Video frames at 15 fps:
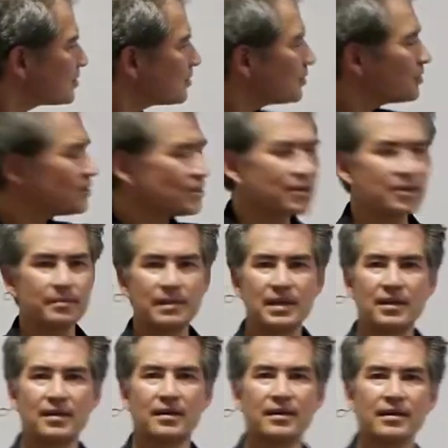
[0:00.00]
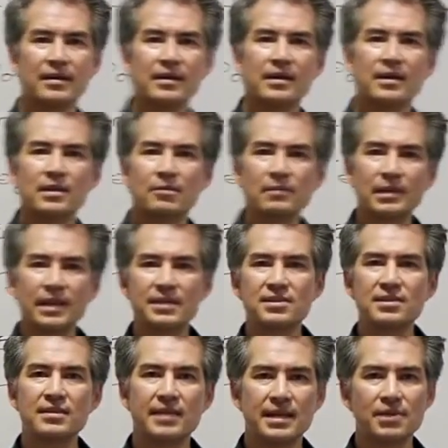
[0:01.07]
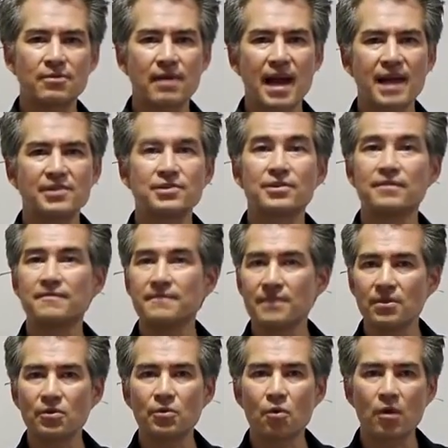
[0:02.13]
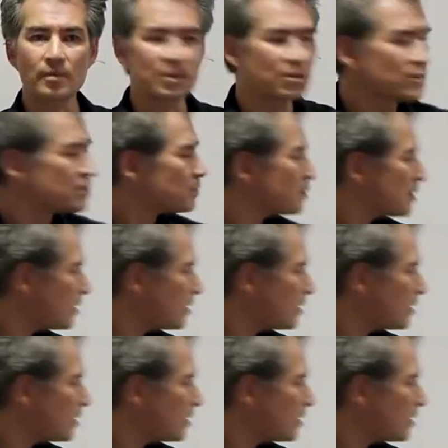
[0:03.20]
third term here that relates to the interaction of filled orbitals with